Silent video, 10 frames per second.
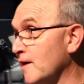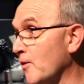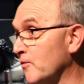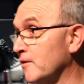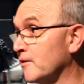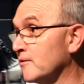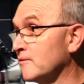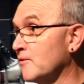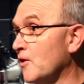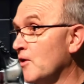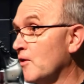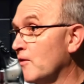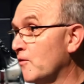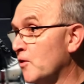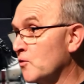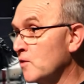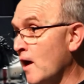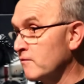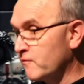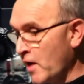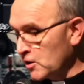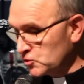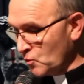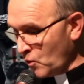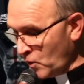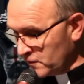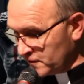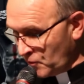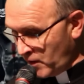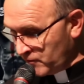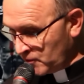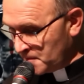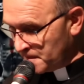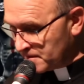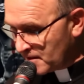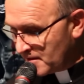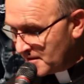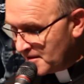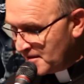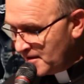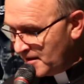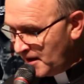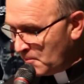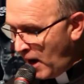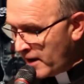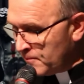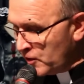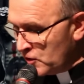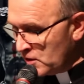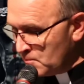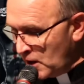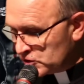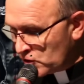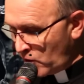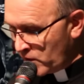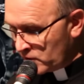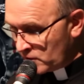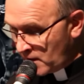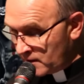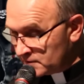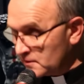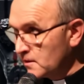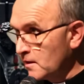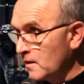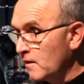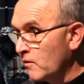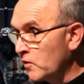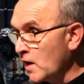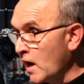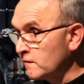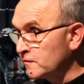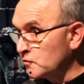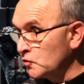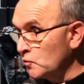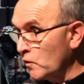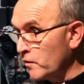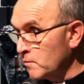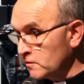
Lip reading: of prayer, was the stage for a final stand. The light of Easter was near, and with it, a chance